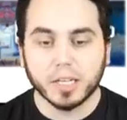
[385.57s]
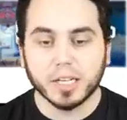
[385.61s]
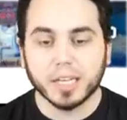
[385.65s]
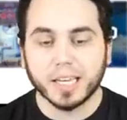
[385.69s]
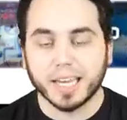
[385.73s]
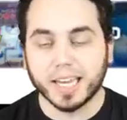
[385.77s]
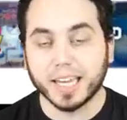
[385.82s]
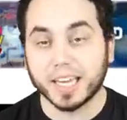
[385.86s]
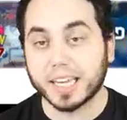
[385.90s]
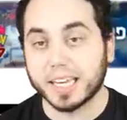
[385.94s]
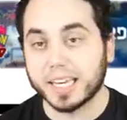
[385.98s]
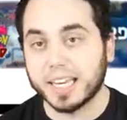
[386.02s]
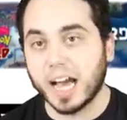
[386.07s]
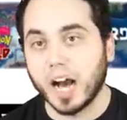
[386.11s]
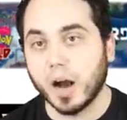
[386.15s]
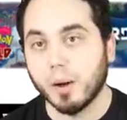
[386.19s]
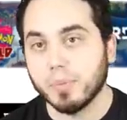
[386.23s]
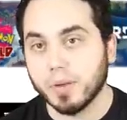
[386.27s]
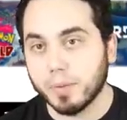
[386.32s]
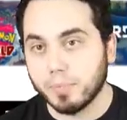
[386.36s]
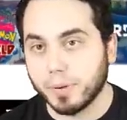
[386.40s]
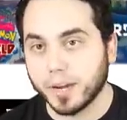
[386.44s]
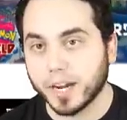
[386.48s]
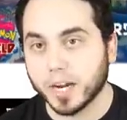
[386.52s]
It can now
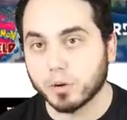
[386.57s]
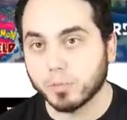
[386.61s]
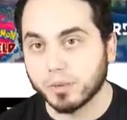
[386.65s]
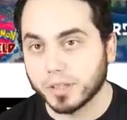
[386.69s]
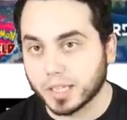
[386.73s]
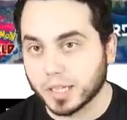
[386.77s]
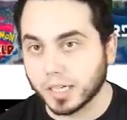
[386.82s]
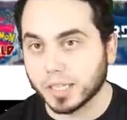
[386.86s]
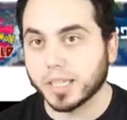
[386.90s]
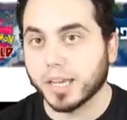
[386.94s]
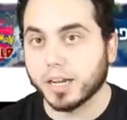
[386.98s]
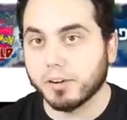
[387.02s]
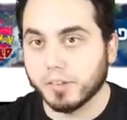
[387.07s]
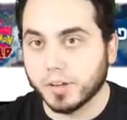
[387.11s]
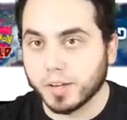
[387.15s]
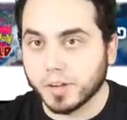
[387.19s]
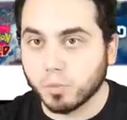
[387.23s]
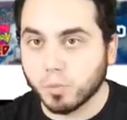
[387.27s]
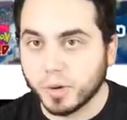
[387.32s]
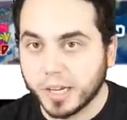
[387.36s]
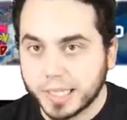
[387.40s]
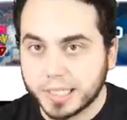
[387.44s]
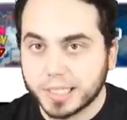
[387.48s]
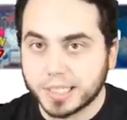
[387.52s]
be paired with Galarian
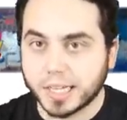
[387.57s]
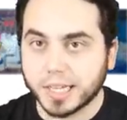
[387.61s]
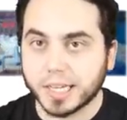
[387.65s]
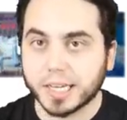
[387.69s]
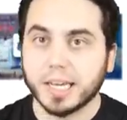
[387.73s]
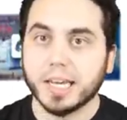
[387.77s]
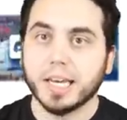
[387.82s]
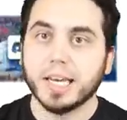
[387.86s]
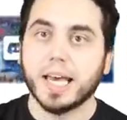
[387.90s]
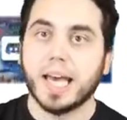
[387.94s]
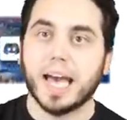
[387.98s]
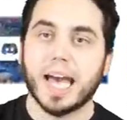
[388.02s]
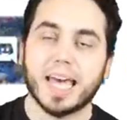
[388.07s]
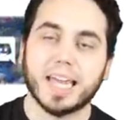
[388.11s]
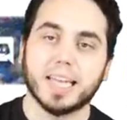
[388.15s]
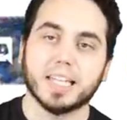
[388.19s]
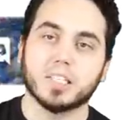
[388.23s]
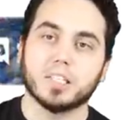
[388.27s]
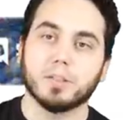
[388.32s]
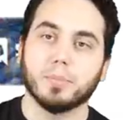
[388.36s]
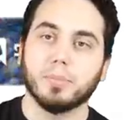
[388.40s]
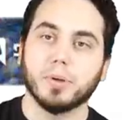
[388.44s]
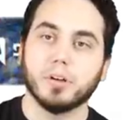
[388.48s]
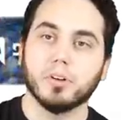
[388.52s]
Weezing and its
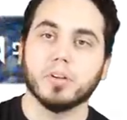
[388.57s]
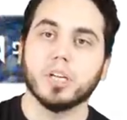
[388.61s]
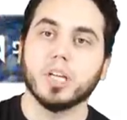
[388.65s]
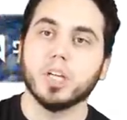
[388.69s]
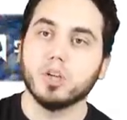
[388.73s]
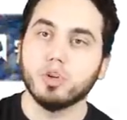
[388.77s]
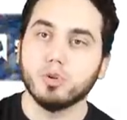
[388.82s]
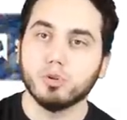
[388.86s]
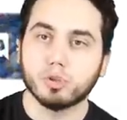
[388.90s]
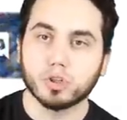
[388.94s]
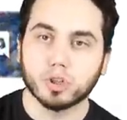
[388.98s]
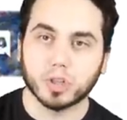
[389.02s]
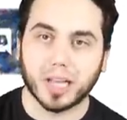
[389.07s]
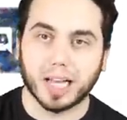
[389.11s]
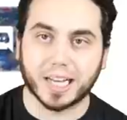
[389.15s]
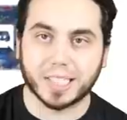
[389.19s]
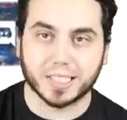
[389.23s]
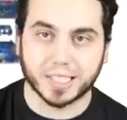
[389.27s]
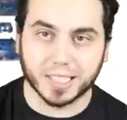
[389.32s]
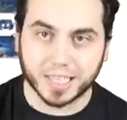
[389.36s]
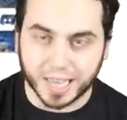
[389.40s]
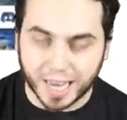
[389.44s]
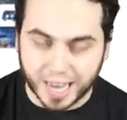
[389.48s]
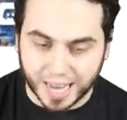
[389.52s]
ability
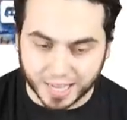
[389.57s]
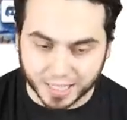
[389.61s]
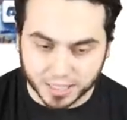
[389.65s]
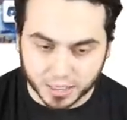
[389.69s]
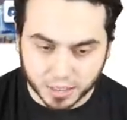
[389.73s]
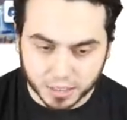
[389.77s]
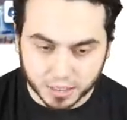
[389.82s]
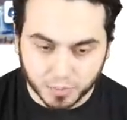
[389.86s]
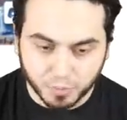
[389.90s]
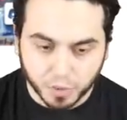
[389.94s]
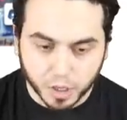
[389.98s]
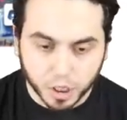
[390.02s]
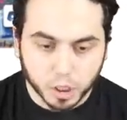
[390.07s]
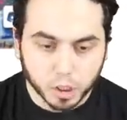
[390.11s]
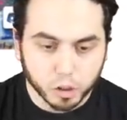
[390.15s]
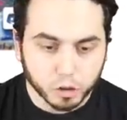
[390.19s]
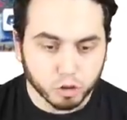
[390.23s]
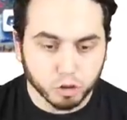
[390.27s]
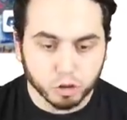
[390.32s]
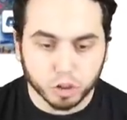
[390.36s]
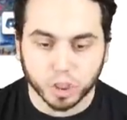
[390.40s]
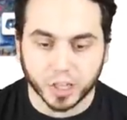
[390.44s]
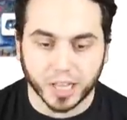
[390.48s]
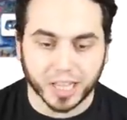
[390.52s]
Neutralizing Gas.
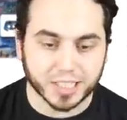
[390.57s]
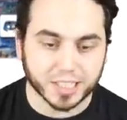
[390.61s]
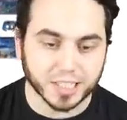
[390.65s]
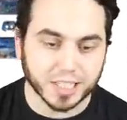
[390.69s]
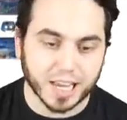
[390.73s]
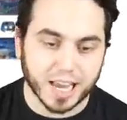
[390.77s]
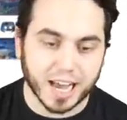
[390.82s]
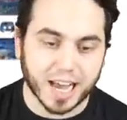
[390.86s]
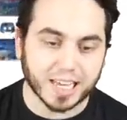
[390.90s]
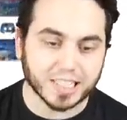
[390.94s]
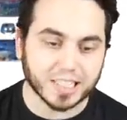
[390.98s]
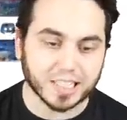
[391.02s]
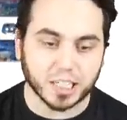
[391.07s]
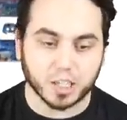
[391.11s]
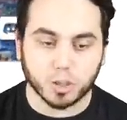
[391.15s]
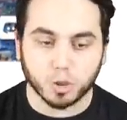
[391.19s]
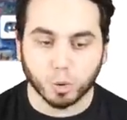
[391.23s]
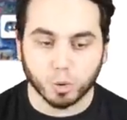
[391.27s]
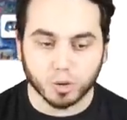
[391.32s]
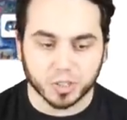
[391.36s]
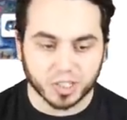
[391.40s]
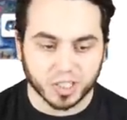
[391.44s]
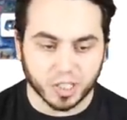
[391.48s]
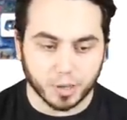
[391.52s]
Neutralizing Gas
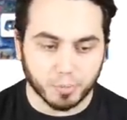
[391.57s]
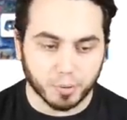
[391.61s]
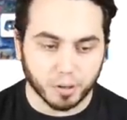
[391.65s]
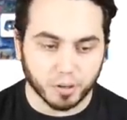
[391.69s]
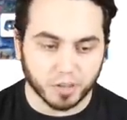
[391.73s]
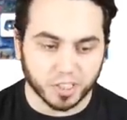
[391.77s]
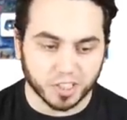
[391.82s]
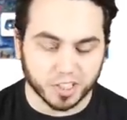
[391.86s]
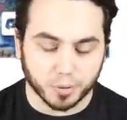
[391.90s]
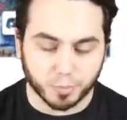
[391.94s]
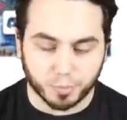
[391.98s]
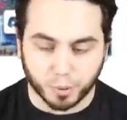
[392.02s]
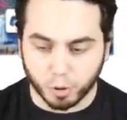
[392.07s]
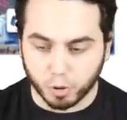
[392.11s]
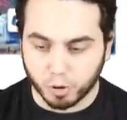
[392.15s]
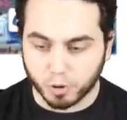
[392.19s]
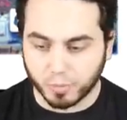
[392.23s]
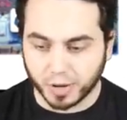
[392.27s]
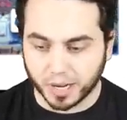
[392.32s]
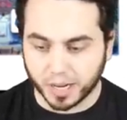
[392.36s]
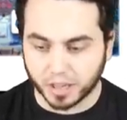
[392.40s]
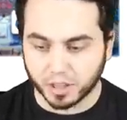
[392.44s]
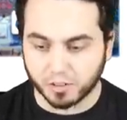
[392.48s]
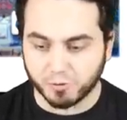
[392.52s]
ignores the abilities of
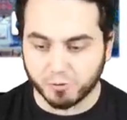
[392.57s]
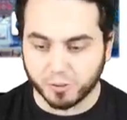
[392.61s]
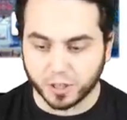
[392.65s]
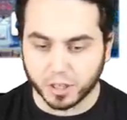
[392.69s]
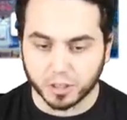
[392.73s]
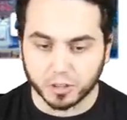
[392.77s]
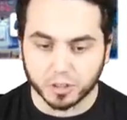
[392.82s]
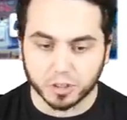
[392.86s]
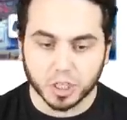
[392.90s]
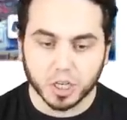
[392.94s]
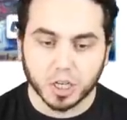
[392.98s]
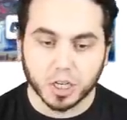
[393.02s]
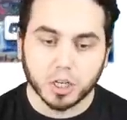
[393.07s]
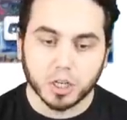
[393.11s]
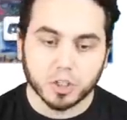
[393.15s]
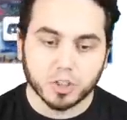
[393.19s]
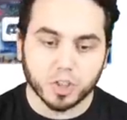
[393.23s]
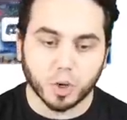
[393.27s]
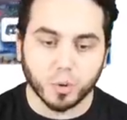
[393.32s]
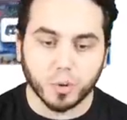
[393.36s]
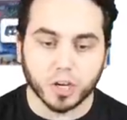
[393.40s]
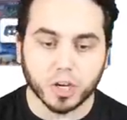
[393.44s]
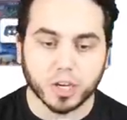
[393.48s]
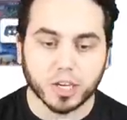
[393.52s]
Pokemon on the field,
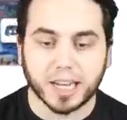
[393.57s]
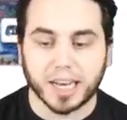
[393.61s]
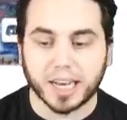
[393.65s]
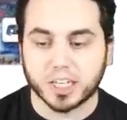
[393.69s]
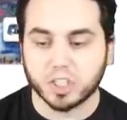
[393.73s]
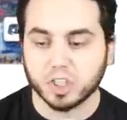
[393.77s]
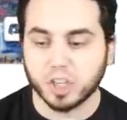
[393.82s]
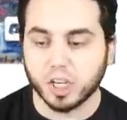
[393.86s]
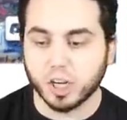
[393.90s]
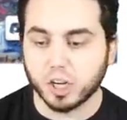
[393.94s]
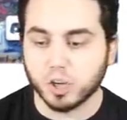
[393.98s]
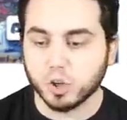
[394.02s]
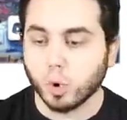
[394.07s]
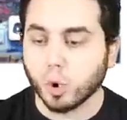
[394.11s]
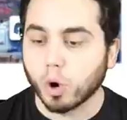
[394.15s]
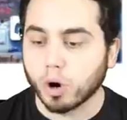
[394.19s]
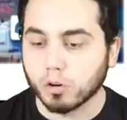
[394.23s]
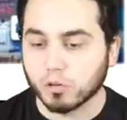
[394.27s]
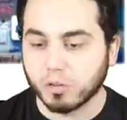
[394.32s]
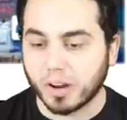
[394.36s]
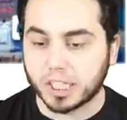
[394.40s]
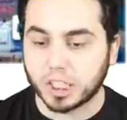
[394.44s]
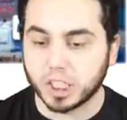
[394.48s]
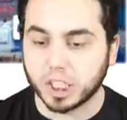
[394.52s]
so it could actually ignore
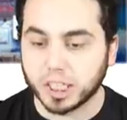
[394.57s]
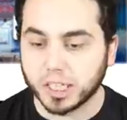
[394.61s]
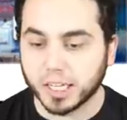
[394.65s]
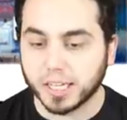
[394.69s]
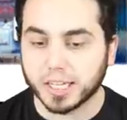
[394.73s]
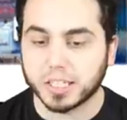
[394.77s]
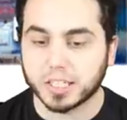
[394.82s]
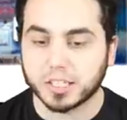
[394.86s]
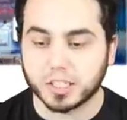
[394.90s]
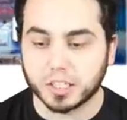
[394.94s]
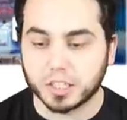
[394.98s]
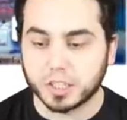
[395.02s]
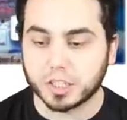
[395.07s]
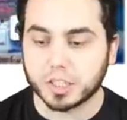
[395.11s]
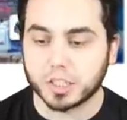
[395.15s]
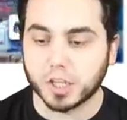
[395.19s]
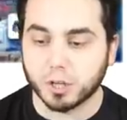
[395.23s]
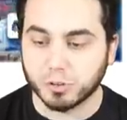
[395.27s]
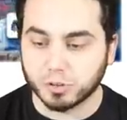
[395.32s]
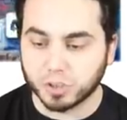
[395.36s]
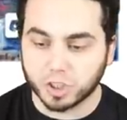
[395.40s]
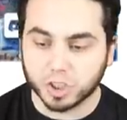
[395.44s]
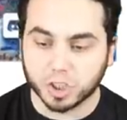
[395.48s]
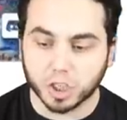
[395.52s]
Regigigas'
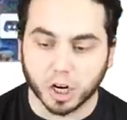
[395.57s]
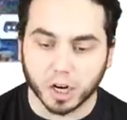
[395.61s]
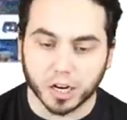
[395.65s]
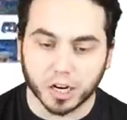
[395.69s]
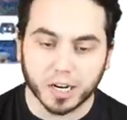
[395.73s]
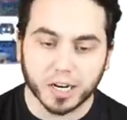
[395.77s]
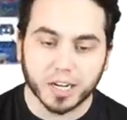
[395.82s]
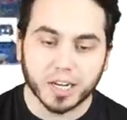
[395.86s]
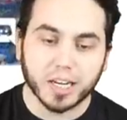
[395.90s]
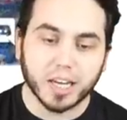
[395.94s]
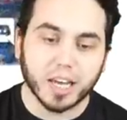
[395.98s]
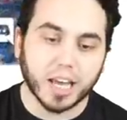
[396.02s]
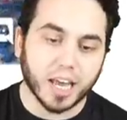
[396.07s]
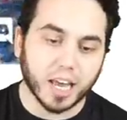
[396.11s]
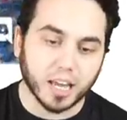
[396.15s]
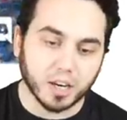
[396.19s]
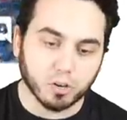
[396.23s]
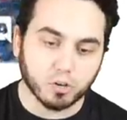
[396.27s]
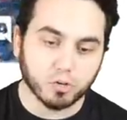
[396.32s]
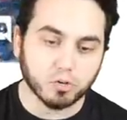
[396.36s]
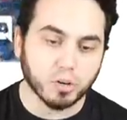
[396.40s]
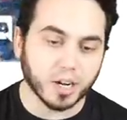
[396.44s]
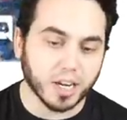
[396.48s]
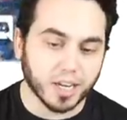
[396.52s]
slow start and
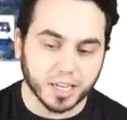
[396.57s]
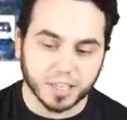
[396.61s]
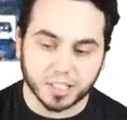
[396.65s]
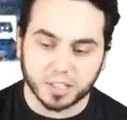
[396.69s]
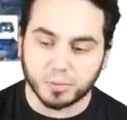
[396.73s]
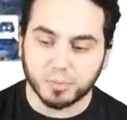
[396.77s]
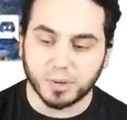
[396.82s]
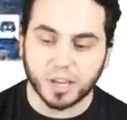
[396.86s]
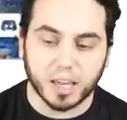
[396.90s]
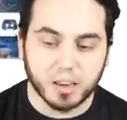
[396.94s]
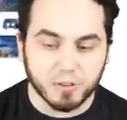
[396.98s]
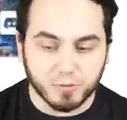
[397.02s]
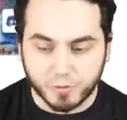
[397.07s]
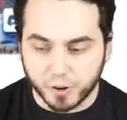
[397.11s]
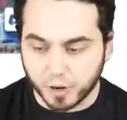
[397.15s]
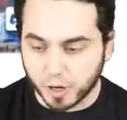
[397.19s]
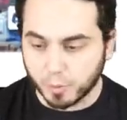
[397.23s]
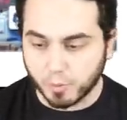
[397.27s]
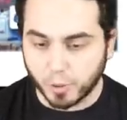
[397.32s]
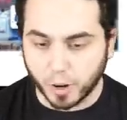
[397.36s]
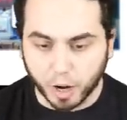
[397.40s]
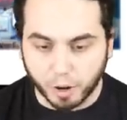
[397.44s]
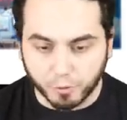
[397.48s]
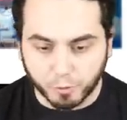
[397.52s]
create it to be a very
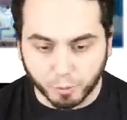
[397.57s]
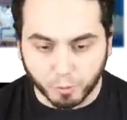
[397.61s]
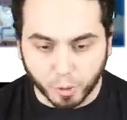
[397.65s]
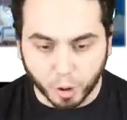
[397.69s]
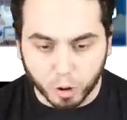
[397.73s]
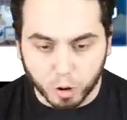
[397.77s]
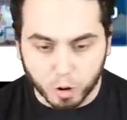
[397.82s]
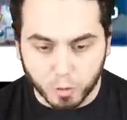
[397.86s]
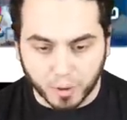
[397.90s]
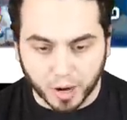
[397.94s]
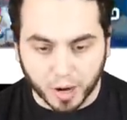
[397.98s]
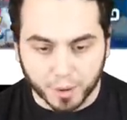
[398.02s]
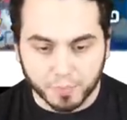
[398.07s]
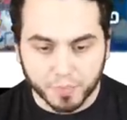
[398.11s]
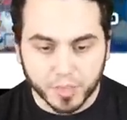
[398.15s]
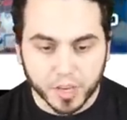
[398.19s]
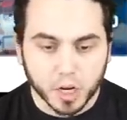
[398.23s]
powerful Pokemon.